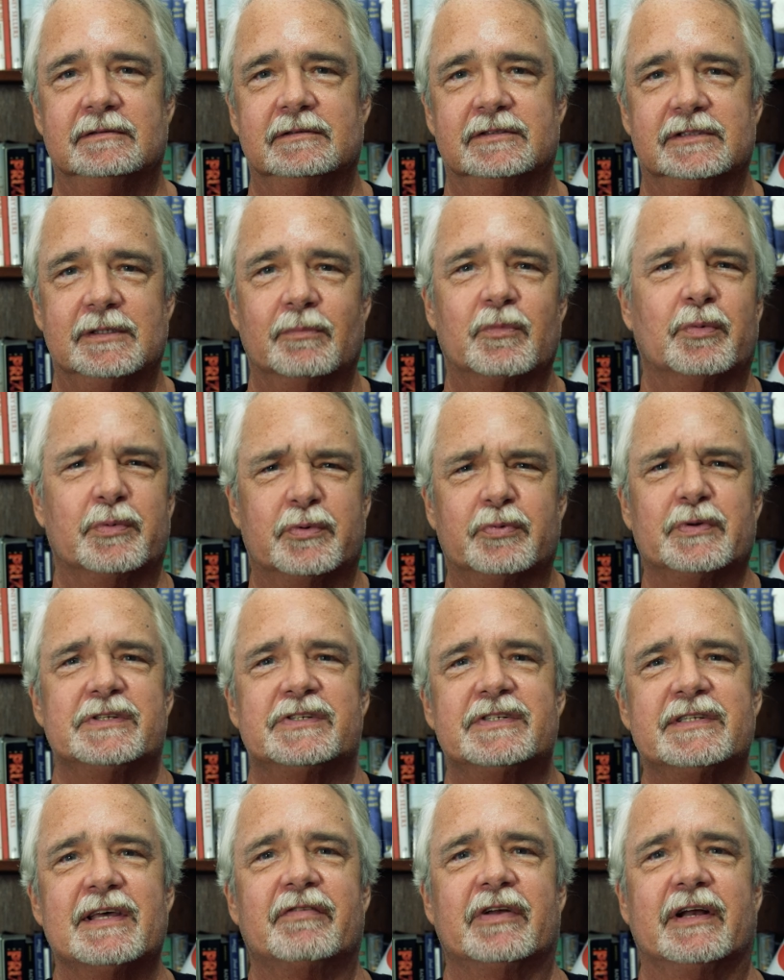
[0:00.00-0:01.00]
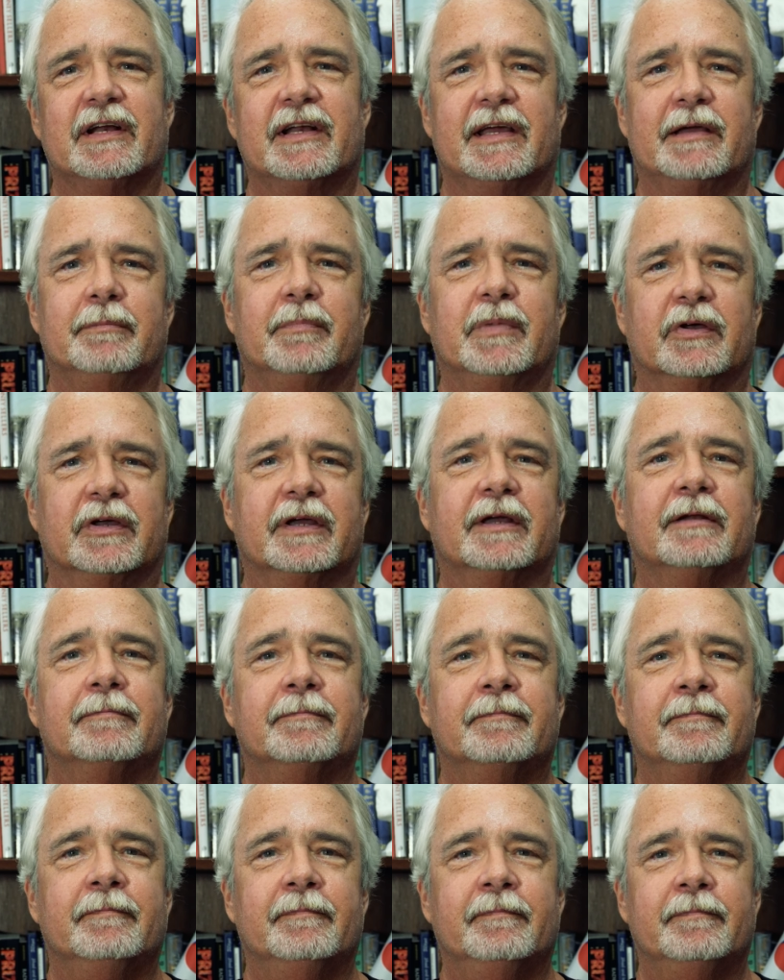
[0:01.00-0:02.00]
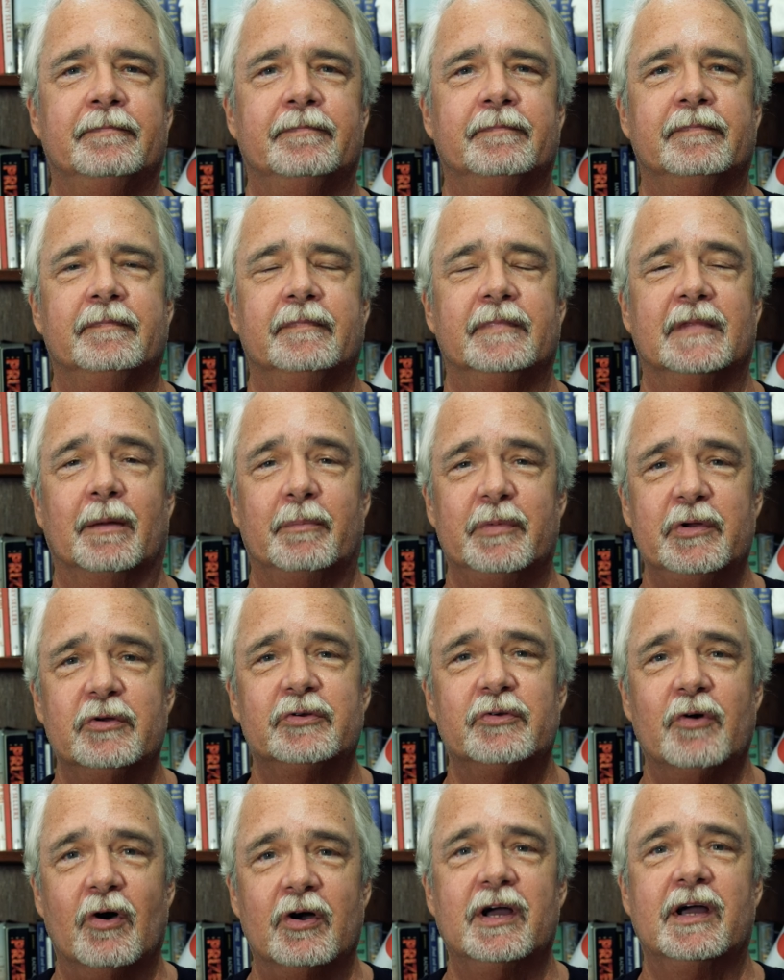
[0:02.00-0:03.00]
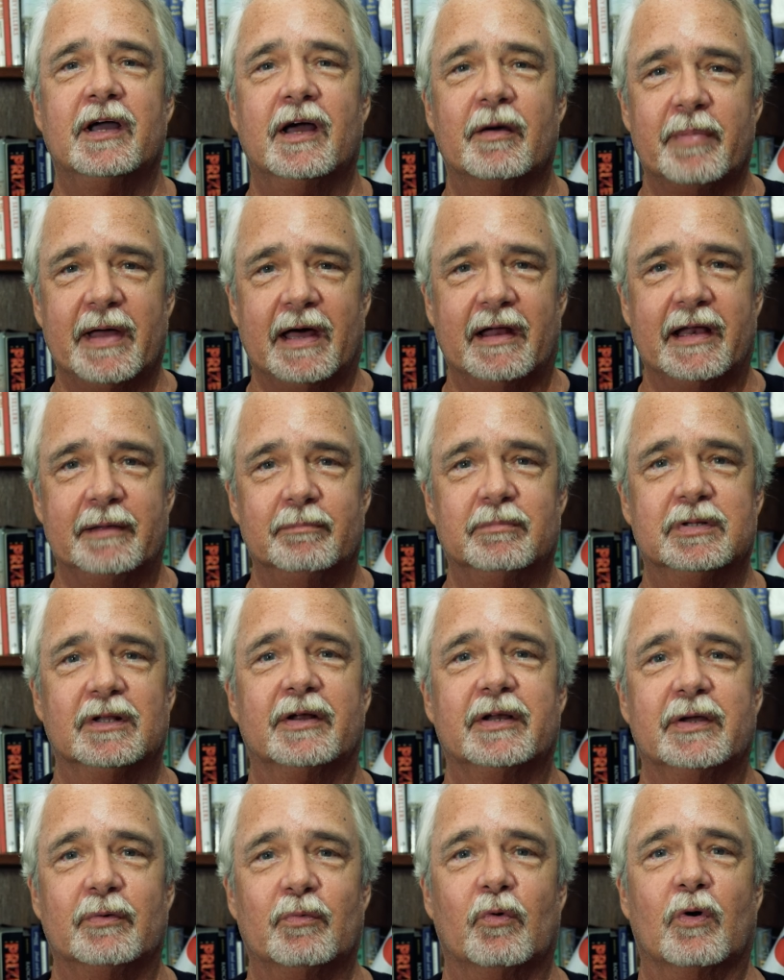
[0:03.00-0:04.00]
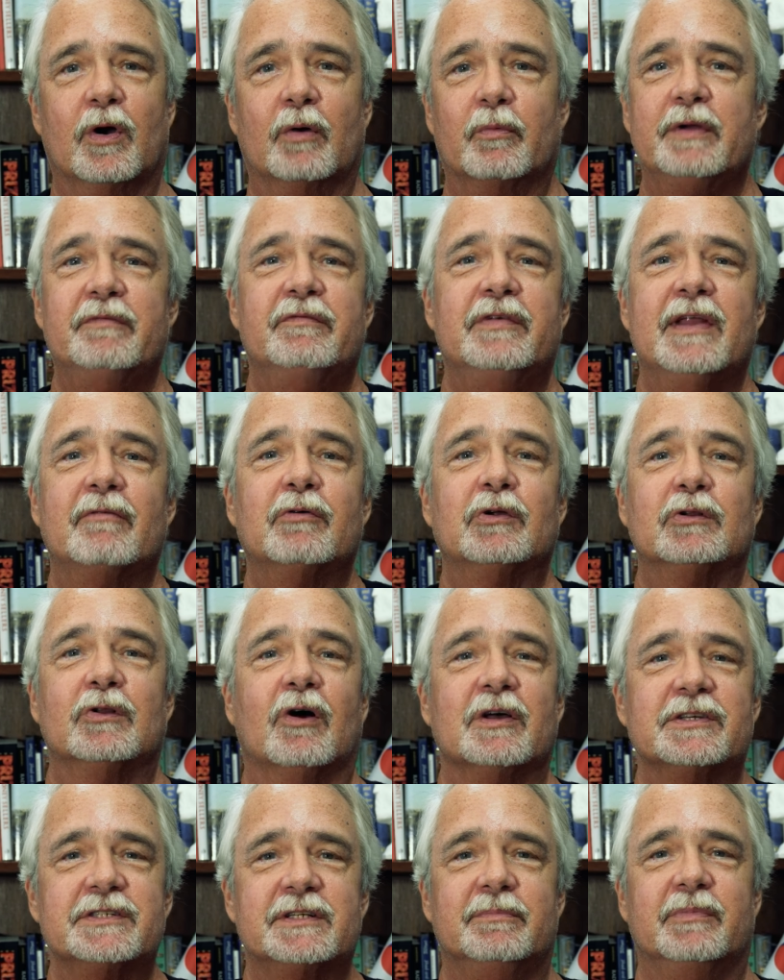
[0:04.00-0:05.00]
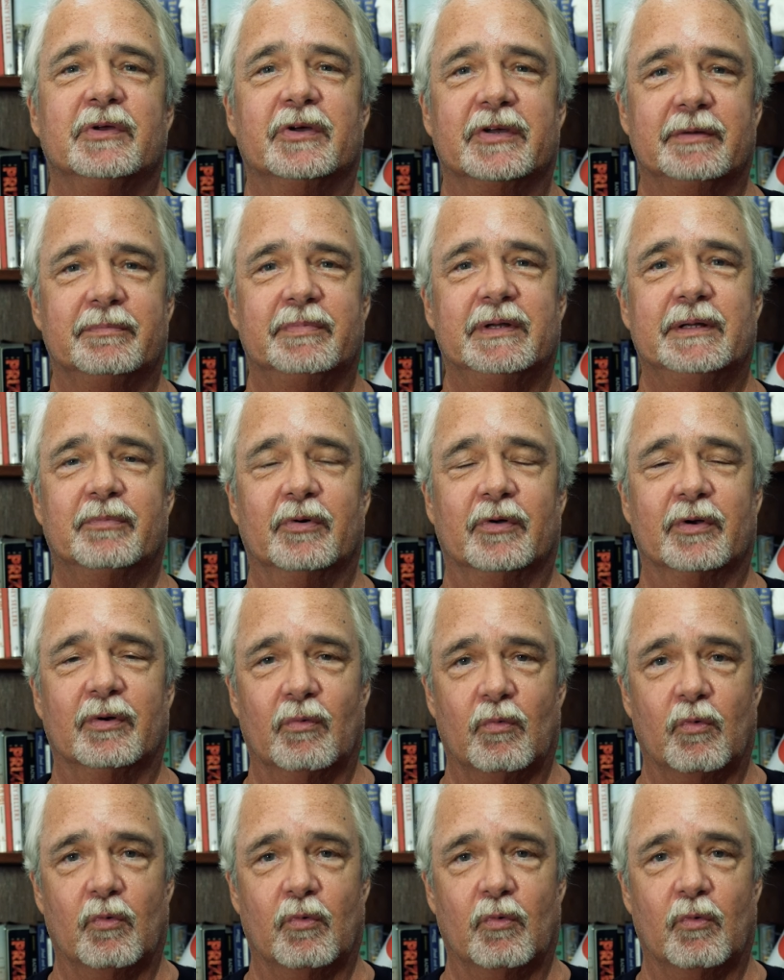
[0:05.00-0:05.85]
somewhere between 7 and 8 million. I mean, you're talking about a bloody war. We've never lost a million people in a